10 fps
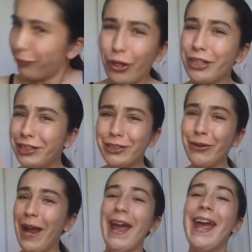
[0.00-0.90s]
brush
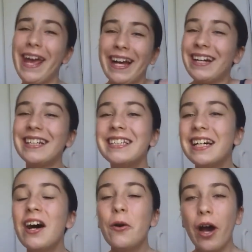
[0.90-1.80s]
your hair
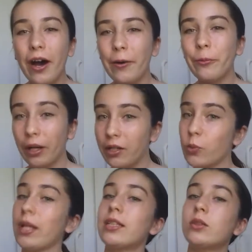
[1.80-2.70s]
when
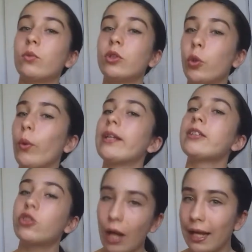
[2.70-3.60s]
it's wet. Do it when
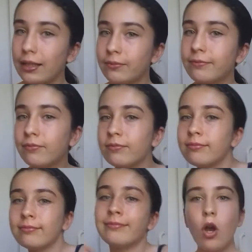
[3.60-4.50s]
it's dry.
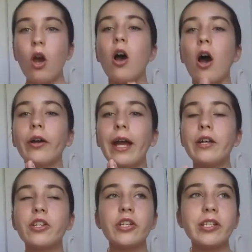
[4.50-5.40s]

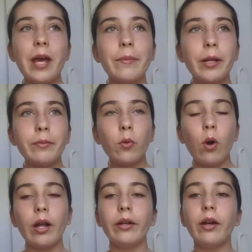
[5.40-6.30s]
Okay, so step number
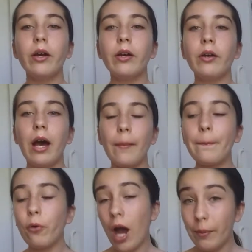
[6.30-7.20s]
1,
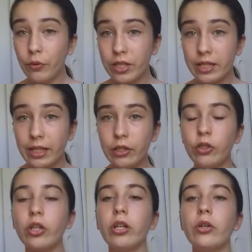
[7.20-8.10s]
prime your
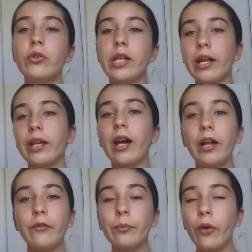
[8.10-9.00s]
skin. You can use any
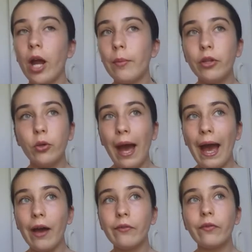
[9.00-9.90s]
kind of primer you
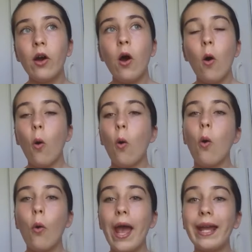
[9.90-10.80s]
have,
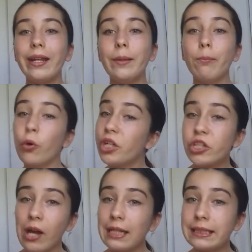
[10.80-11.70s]
or any
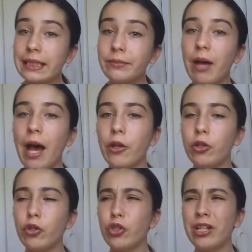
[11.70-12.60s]
moisturizer. I
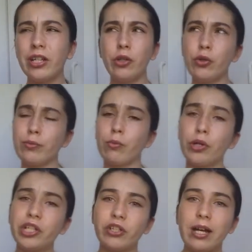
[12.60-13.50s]
usually use
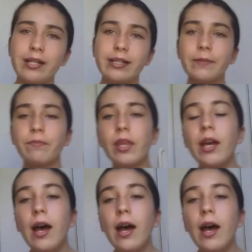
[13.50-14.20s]
moisturizer.